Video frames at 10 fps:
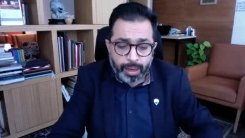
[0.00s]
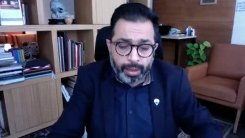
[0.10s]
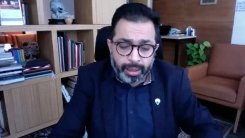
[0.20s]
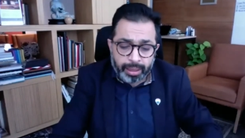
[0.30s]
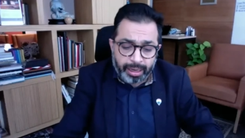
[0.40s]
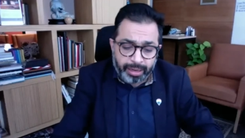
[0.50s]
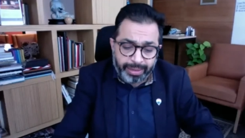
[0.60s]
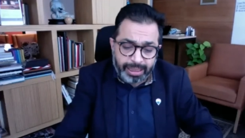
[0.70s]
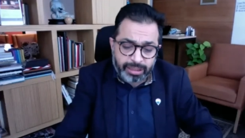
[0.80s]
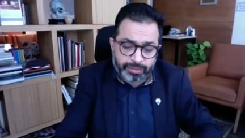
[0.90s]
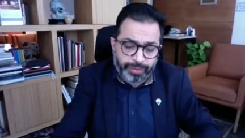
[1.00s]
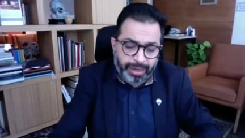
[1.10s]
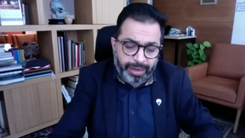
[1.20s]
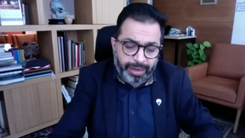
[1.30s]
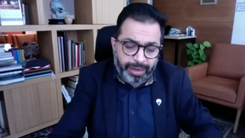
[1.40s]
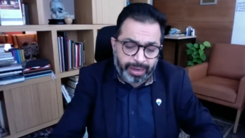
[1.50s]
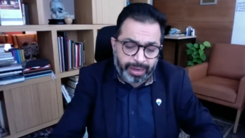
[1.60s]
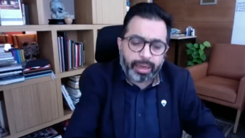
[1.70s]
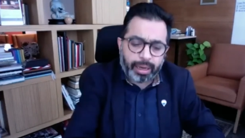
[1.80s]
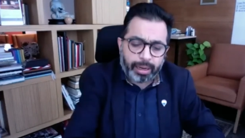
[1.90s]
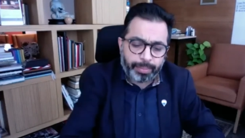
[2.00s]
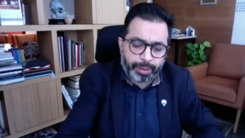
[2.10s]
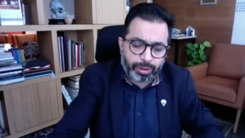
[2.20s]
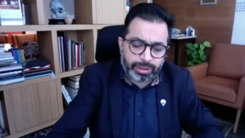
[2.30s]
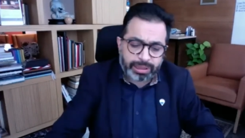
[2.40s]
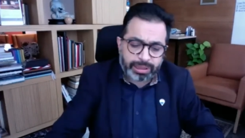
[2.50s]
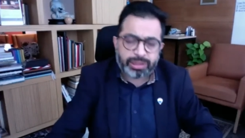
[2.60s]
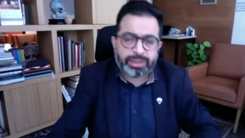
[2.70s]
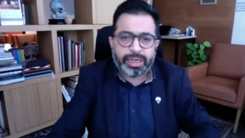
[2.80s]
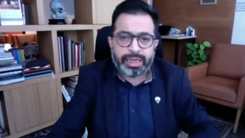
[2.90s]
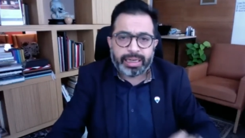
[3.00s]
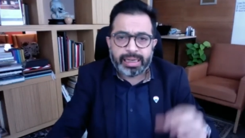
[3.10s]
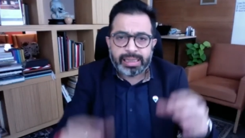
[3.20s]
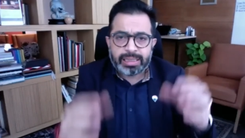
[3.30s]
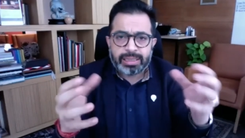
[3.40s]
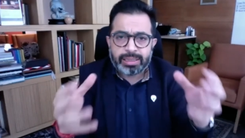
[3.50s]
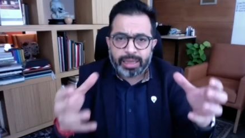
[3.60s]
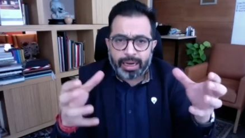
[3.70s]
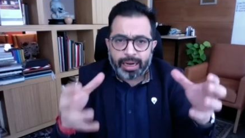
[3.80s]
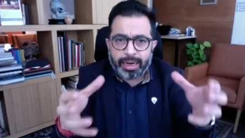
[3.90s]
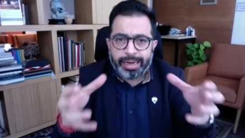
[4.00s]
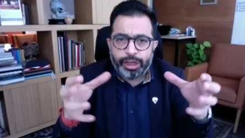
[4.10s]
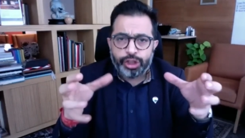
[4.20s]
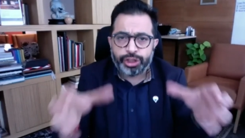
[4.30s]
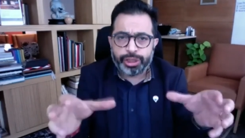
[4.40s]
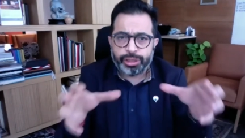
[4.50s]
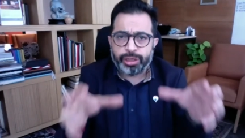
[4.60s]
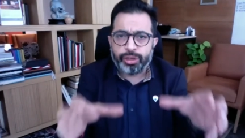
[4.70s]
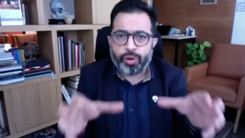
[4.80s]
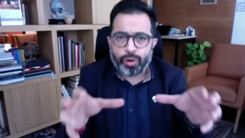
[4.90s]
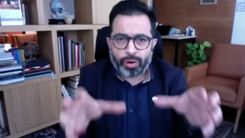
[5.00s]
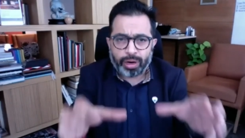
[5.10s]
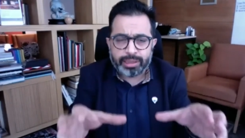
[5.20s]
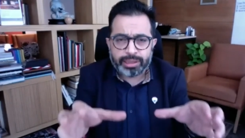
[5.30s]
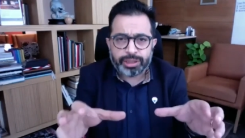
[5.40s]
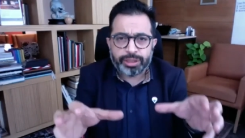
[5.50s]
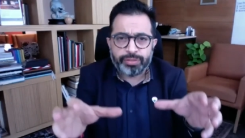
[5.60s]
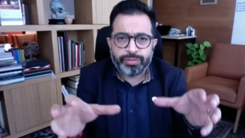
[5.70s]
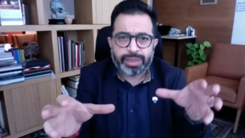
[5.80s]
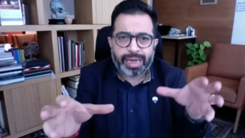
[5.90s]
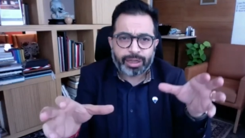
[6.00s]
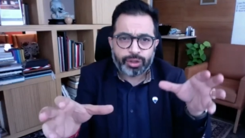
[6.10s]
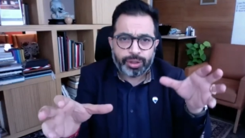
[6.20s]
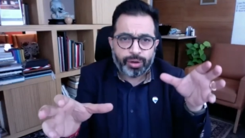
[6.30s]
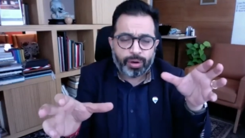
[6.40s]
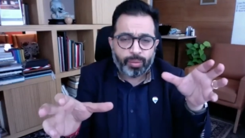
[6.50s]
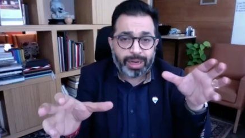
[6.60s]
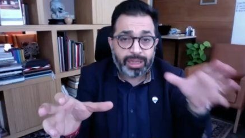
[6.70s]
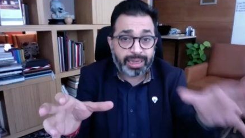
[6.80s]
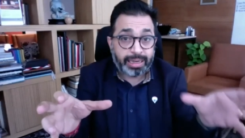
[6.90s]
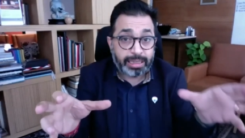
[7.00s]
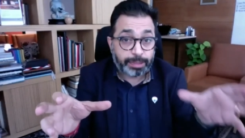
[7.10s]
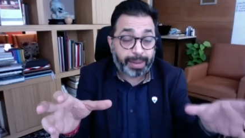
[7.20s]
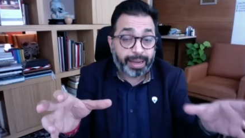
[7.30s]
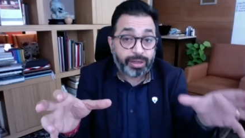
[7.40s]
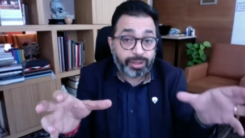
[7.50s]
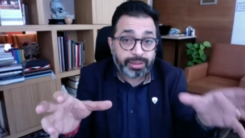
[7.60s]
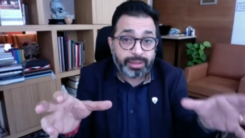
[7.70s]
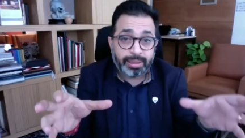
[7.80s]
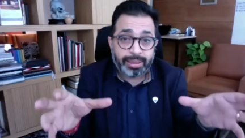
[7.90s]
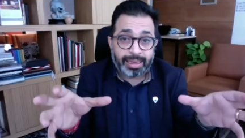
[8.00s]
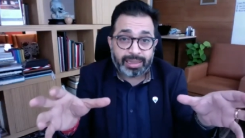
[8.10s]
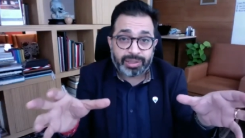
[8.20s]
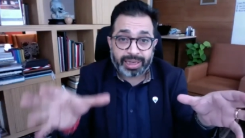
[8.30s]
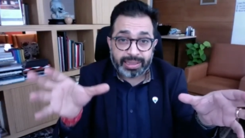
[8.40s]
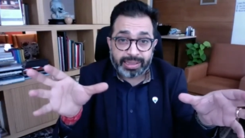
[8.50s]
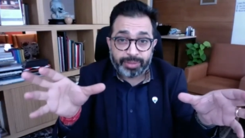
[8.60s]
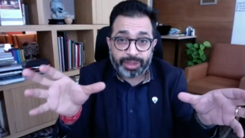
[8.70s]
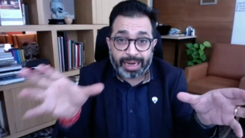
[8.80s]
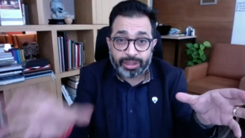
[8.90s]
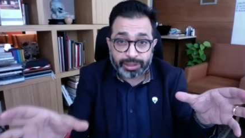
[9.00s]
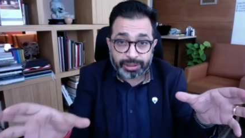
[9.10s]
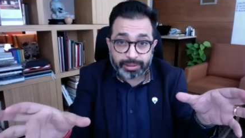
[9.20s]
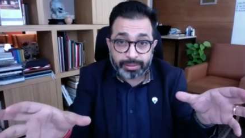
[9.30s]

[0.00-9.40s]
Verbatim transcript: Creativity is very important uh, because it's it is uh, engine in your organization which actually on one side inspires and second side challenges